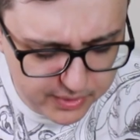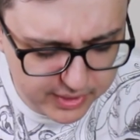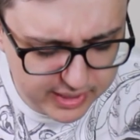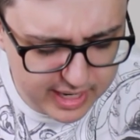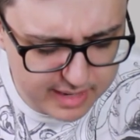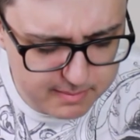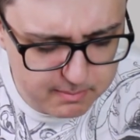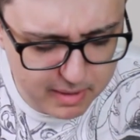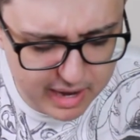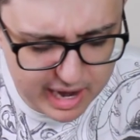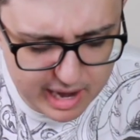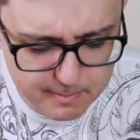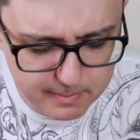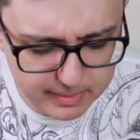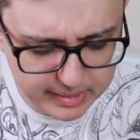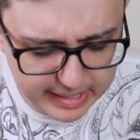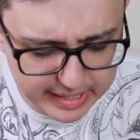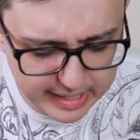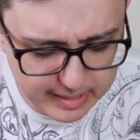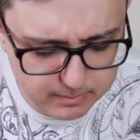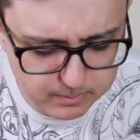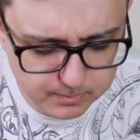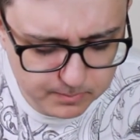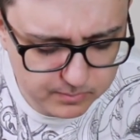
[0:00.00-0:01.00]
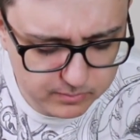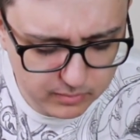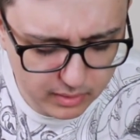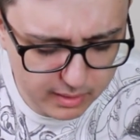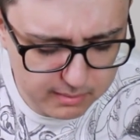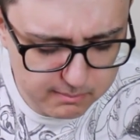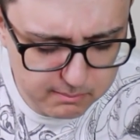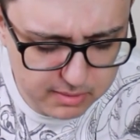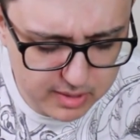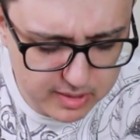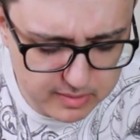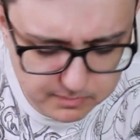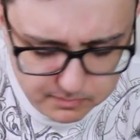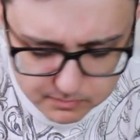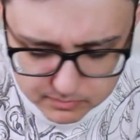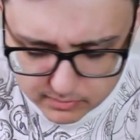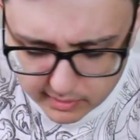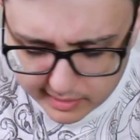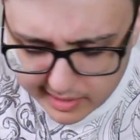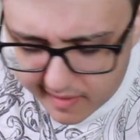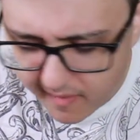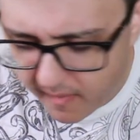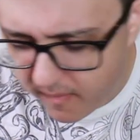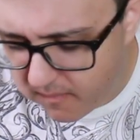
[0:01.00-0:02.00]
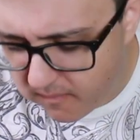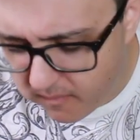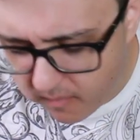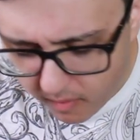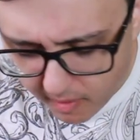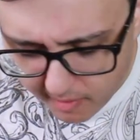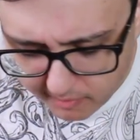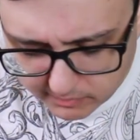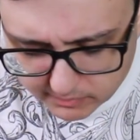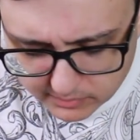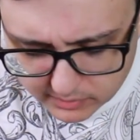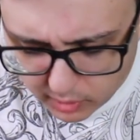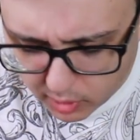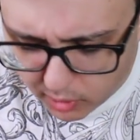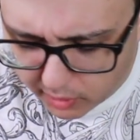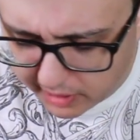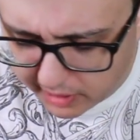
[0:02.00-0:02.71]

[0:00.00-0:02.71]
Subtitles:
think I'd buy them again, but they're